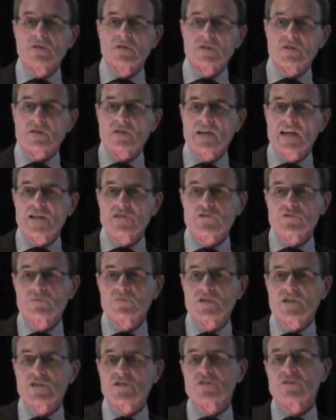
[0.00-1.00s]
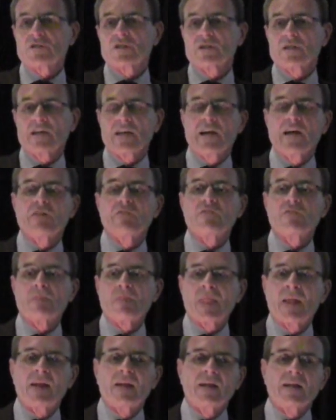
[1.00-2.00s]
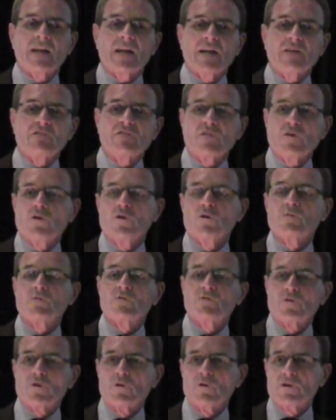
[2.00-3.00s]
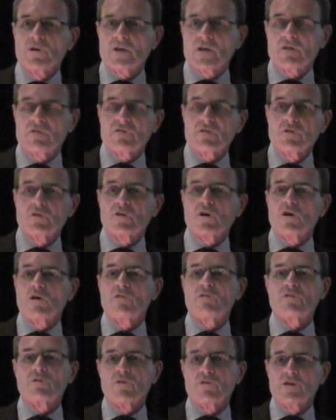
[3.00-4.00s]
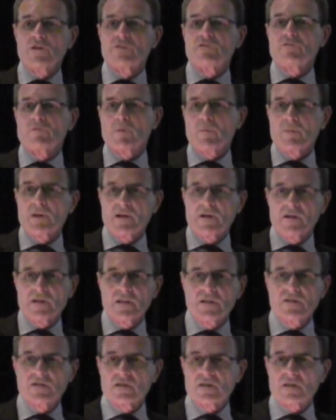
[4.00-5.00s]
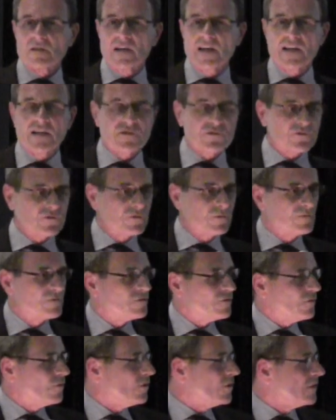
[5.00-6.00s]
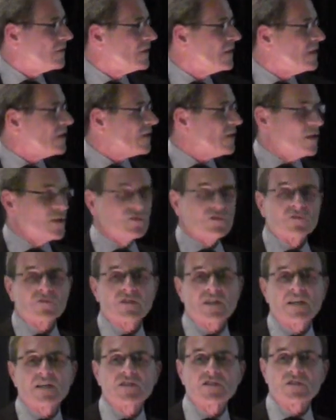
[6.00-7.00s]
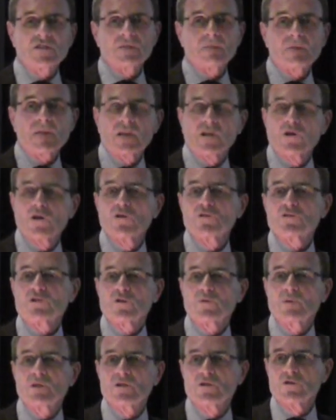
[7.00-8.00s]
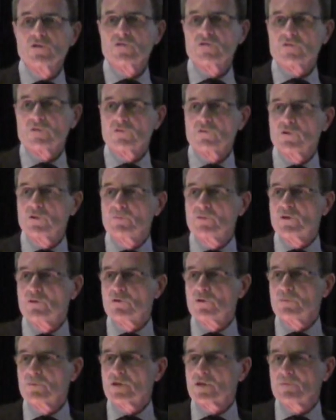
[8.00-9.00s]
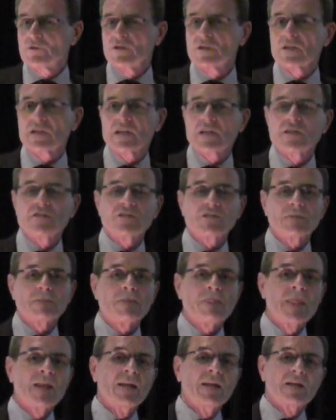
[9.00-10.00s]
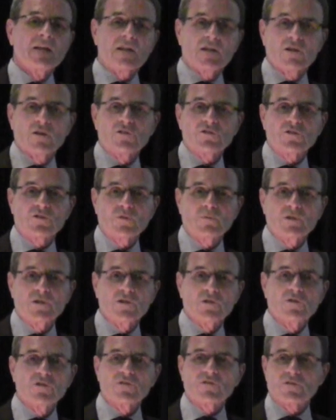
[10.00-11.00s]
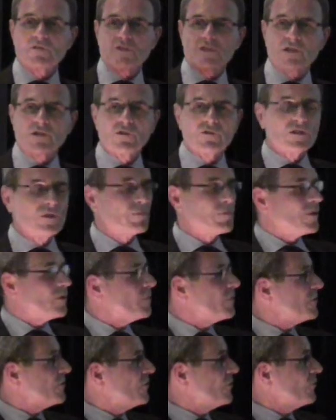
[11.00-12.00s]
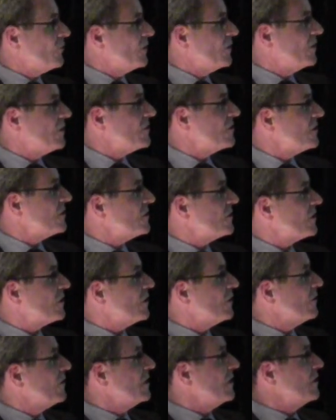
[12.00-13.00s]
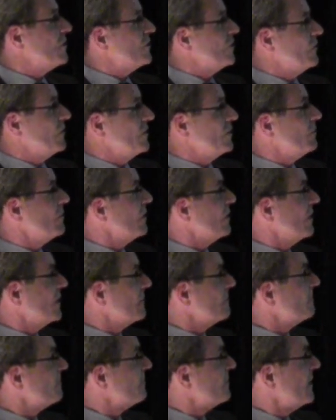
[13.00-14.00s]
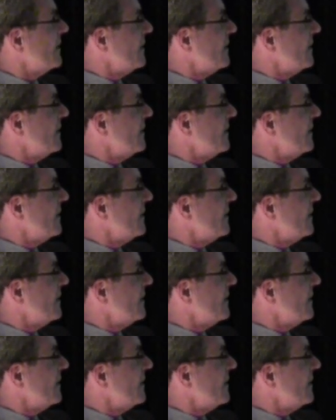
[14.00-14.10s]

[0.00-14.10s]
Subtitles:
so the classroom teacher can have a phone call forwarded from a parent into the classroom for consultation, can also be used for room-to-room communication, can also be used for security purposes when there's a security issue in the building.